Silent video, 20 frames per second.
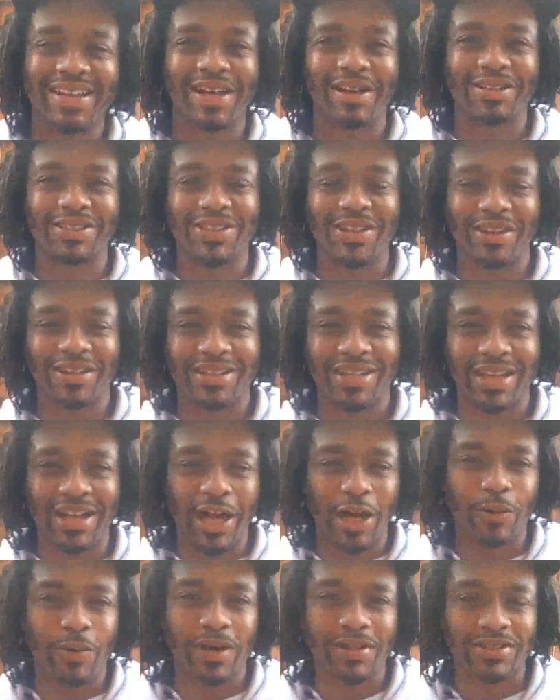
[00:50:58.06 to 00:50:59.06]
I was talking to
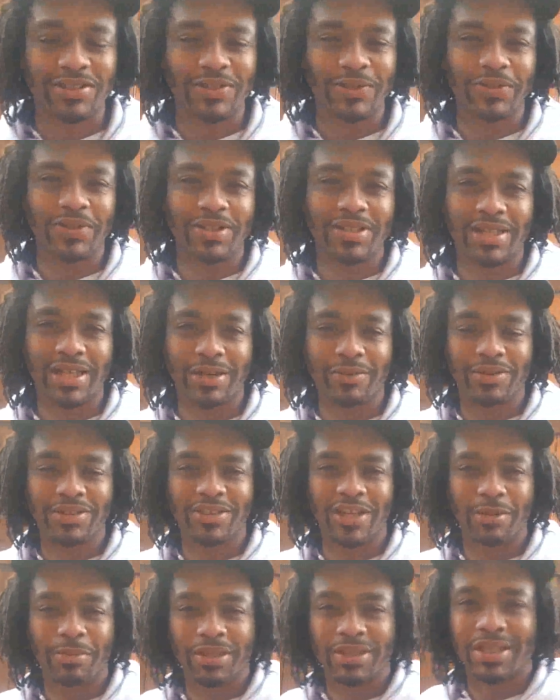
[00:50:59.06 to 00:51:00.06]
Hawa Stew today. We're
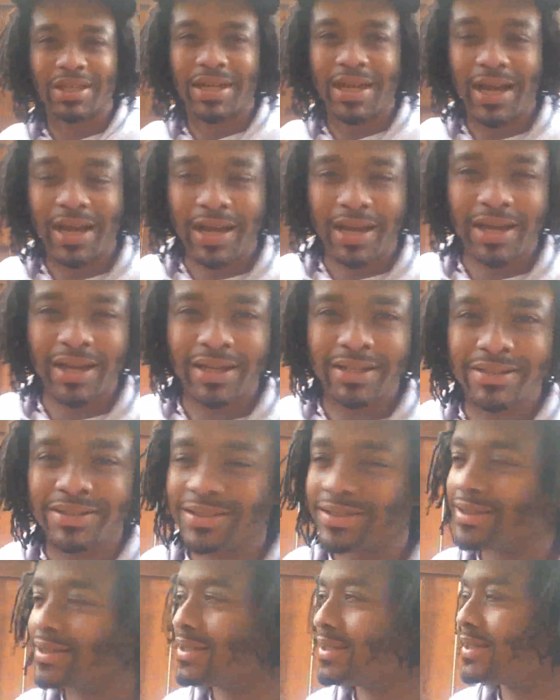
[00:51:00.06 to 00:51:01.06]
talking about the
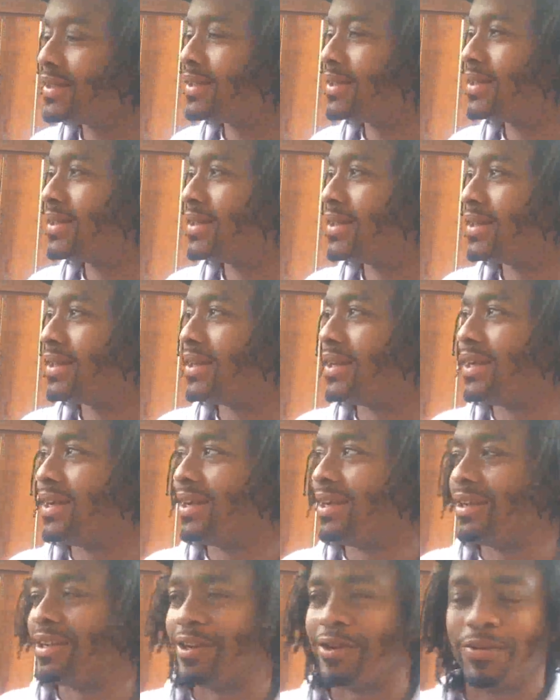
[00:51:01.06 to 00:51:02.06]
cons.
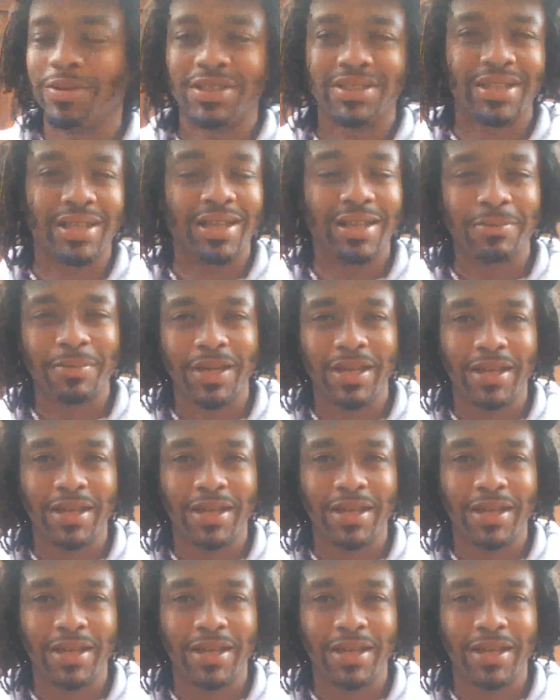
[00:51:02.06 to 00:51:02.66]
And, you know, we said,